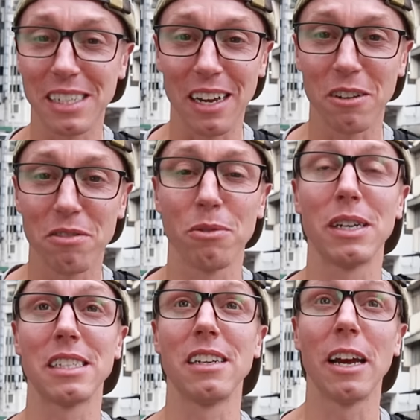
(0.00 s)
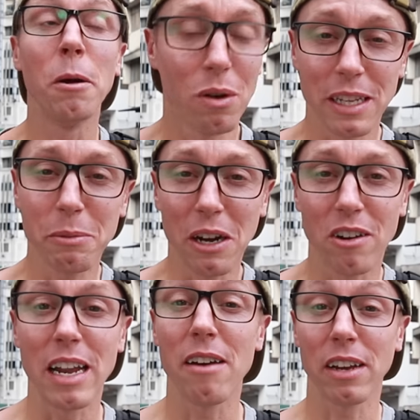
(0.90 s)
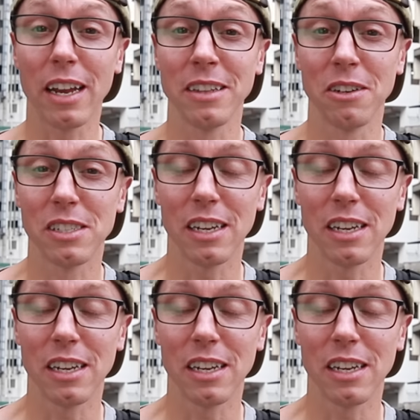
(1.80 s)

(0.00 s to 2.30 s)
excited for the rest of the day. One thing we are navigating though